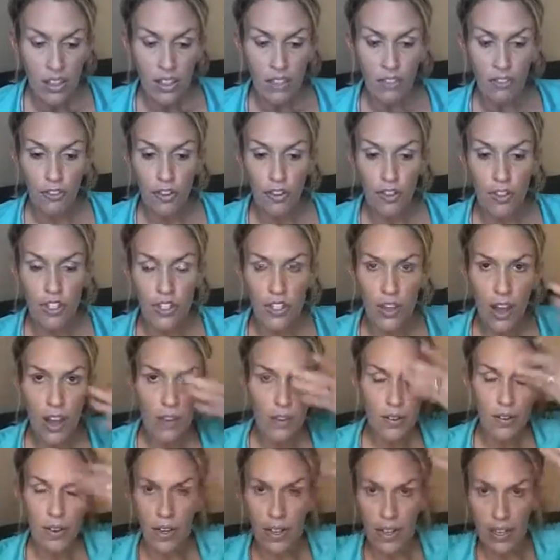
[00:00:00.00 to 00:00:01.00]
the first
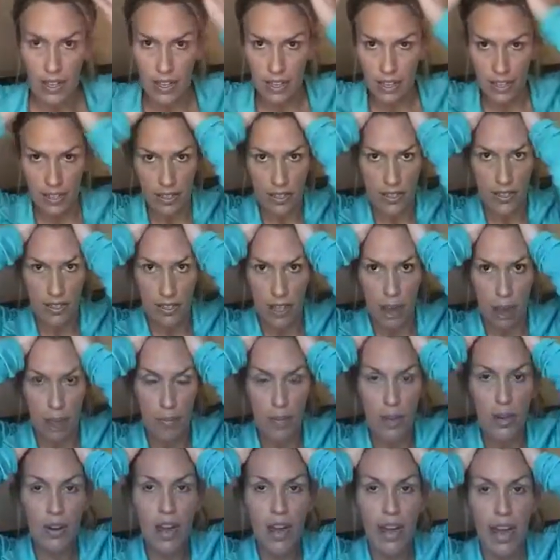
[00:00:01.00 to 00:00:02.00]
chakra is the
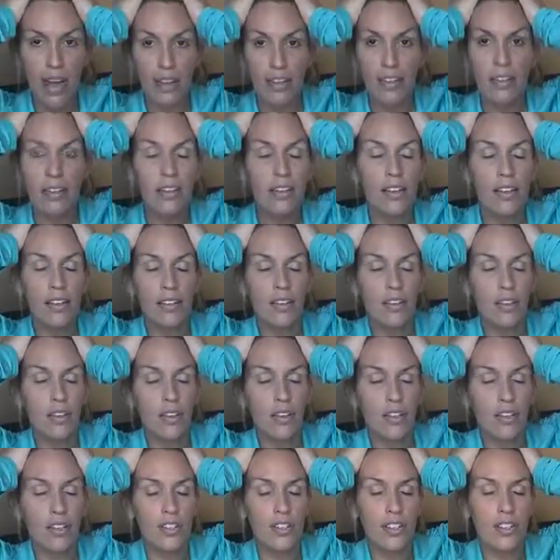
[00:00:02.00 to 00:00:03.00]
top of your head. So
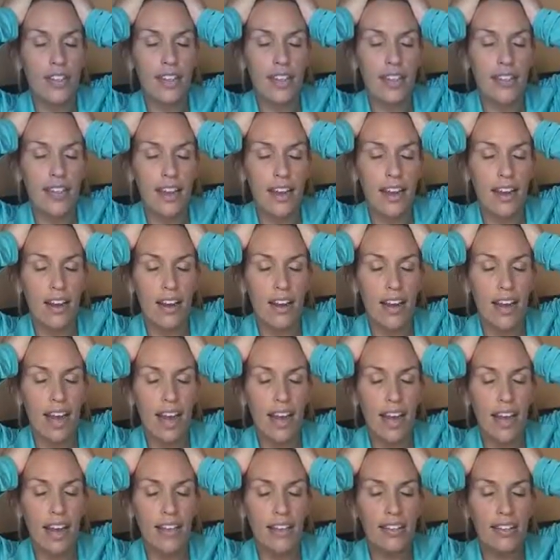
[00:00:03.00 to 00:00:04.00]
you just sit there
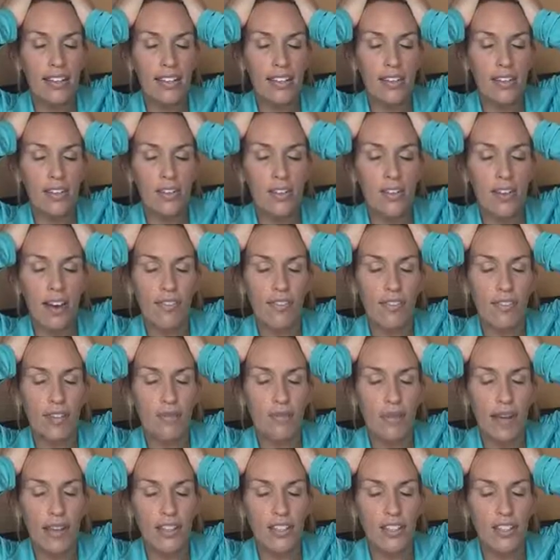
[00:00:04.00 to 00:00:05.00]
and you don't have to
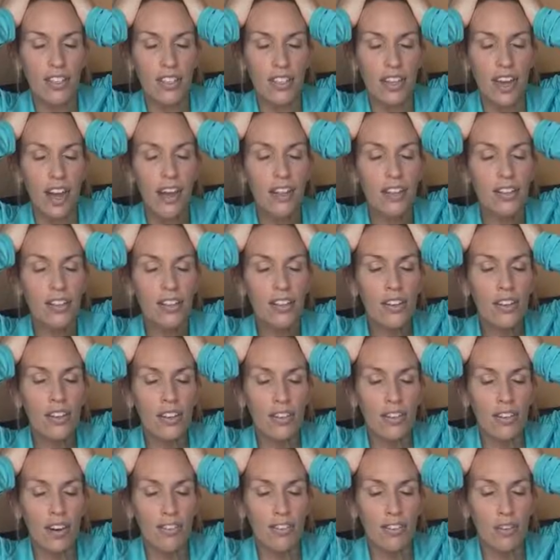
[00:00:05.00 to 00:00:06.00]
imagine a color.
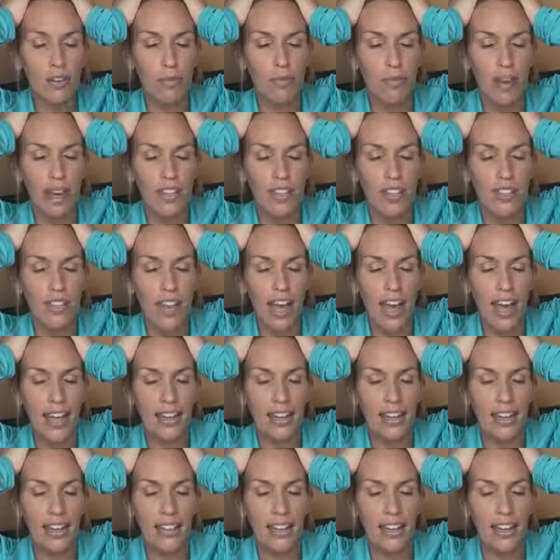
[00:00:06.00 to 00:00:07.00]
You don't have to imagine
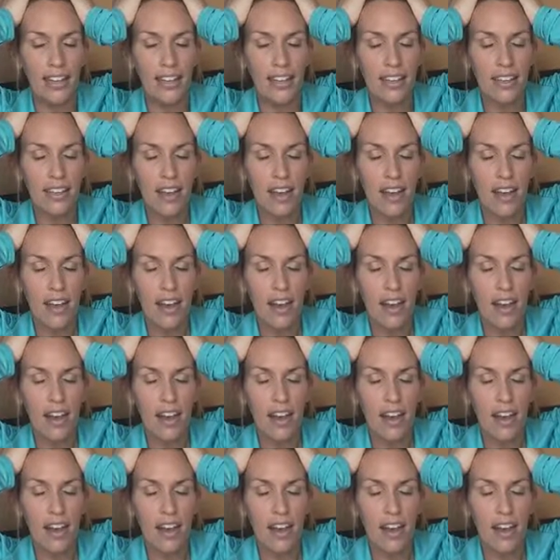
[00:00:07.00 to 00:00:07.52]
anything.